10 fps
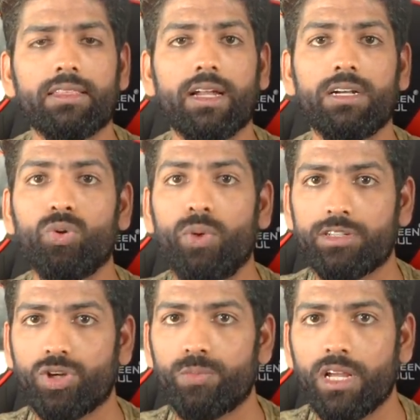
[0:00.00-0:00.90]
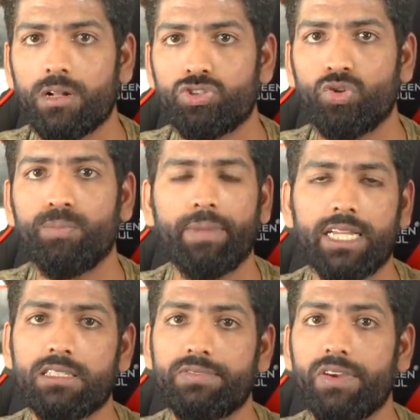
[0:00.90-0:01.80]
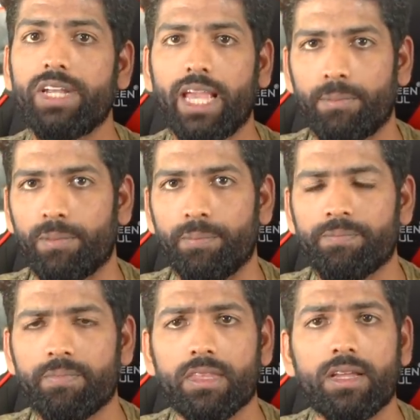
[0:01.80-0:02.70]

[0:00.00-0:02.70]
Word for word: then two X optical zoom means fifty millimeters.